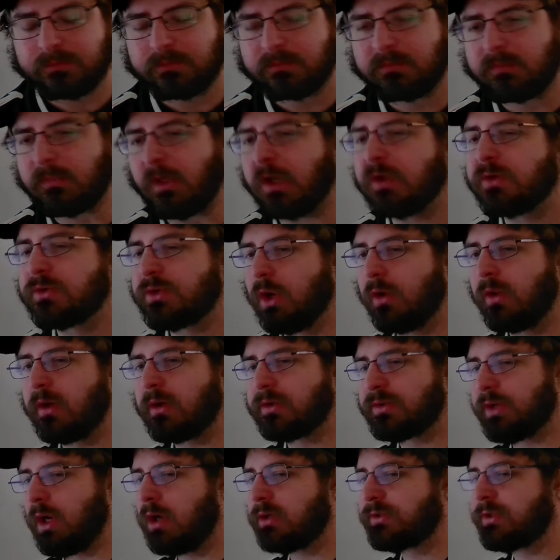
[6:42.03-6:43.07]
So there's
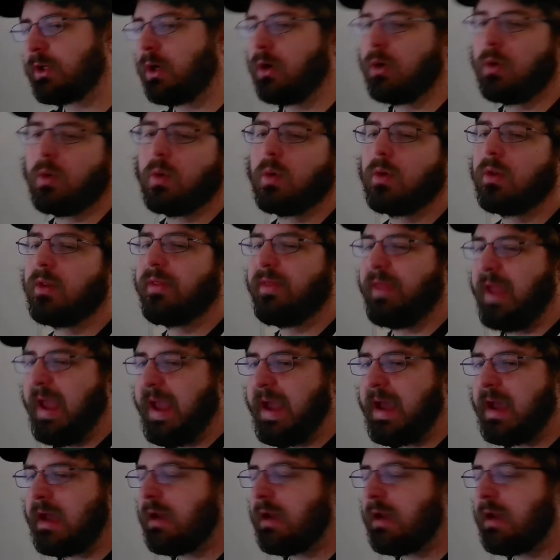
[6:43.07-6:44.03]
also that.